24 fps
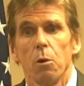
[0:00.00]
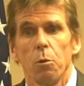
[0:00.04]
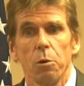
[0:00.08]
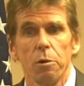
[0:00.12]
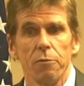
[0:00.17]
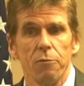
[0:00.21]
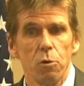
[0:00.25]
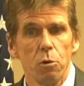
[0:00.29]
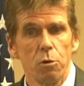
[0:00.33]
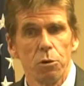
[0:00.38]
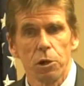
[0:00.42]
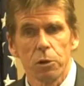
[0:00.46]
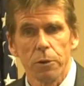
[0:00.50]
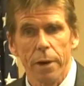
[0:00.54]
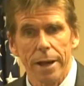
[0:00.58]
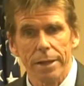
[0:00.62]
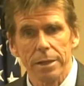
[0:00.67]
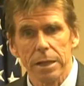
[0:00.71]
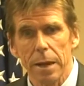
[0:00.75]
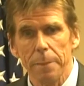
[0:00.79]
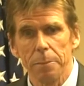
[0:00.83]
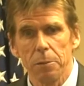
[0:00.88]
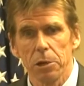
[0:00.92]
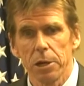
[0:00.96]
review the
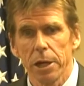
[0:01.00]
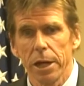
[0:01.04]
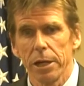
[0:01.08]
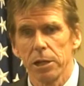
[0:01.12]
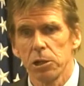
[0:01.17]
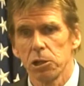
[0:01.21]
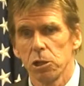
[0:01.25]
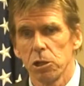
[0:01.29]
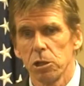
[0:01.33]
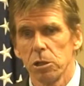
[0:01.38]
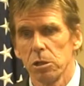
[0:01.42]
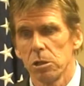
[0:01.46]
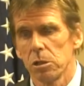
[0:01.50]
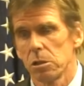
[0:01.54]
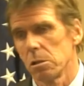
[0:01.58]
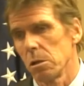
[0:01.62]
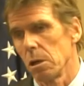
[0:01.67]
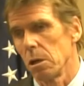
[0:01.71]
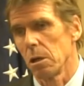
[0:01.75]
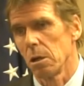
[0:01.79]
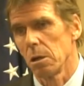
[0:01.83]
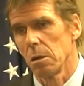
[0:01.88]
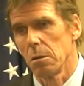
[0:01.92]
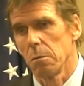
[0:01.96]
grant applications,
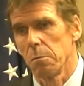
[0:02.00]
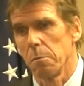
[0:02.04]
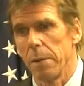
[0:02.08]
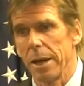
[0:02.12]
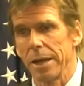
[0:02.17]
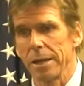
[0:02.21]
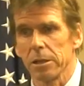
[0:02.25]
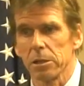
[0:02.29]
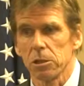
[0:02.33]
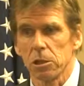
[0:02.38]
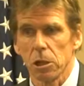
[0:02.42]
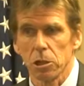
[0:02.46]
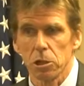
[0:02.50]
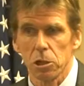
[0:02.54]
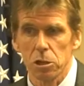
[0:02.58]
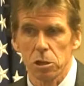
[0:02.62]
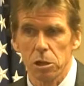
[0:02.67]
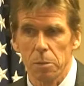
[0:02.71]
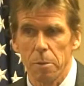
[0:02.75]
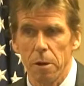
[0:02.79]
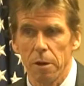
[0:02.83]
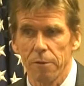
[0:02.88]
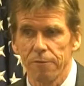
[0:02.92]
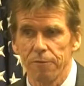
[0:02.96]
uh, make
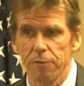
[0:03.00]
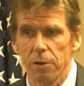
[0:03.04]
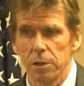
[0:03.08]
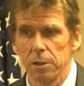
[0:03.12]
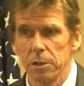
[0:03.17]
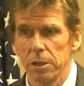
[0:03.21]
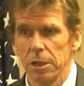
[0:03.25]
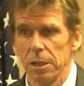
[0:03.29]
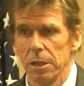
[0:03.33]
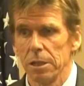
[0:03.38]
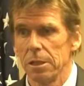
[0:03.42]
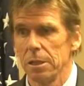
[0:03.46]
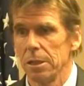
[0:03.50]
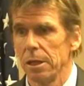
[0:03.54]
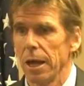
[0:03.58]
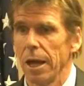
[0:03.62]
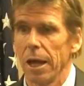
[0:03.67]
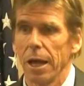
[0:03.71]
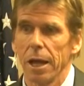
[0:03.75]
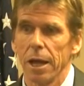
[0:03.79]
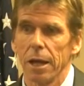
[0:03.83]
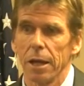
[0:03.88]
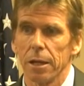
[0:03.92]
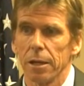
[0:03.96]
decisions about funding,
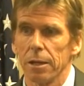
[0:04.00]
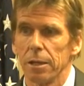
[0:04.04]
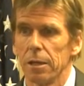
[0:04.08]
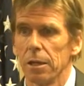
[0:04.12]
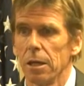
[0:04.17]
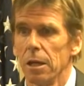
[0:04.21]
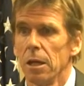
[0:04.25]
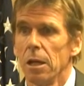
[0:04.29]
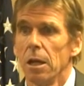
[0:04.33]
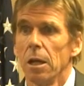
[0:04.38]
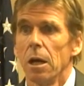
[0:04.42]
and